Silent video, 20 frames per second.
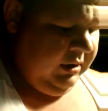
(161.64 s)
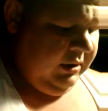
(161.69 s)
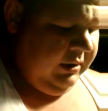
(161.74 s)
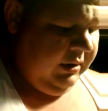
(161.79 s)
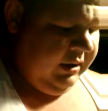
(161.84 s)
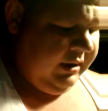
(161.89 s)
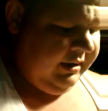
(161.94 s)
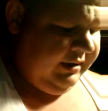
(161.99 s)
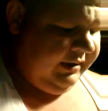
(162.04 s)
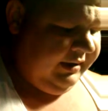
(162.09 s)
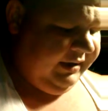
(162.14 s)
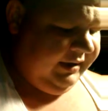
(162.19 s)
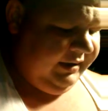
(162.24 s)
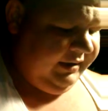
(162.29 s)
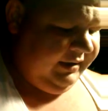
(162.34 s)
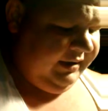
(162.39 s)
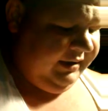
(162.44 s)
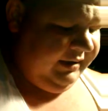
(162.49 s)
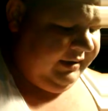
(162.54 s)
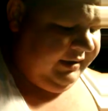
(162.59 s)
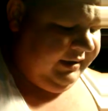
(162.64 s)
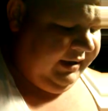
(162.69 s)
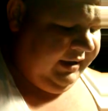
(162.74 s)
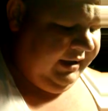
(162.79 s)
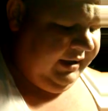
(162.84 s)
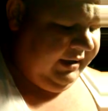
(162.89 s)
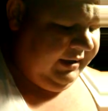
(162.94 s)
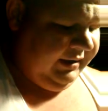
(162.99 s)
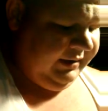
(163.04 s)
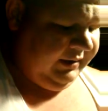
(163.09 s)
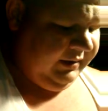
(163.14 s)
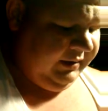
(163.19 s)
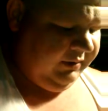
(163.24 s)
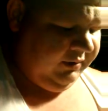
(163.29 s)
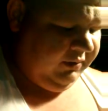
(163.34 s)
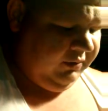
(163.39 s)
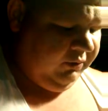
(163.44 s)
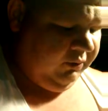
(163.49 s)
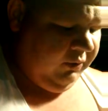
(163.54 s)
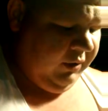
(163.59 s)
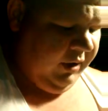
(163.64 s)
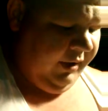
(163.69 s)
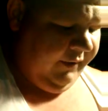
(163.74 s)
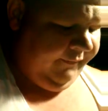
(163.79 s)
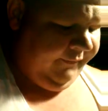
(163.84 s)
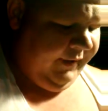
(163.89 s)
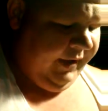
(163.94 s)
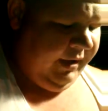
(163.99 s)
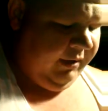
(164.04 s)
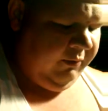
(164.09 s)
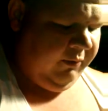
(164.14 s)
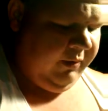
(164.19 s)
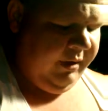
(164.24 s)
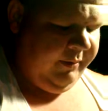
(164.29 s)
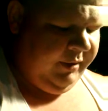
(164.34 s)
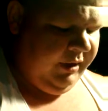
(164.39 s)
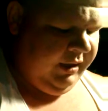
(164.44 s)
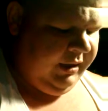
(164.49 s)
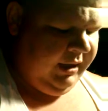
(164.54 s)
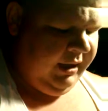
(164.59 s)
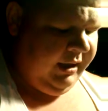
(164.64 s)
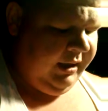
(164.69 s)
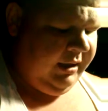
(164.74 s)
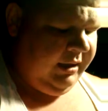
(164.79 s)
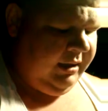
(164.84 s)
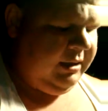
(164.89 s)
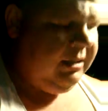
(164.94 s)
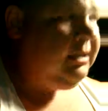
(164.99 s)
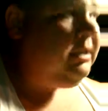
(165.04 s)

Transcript: The consistency is rough and ribbon cut.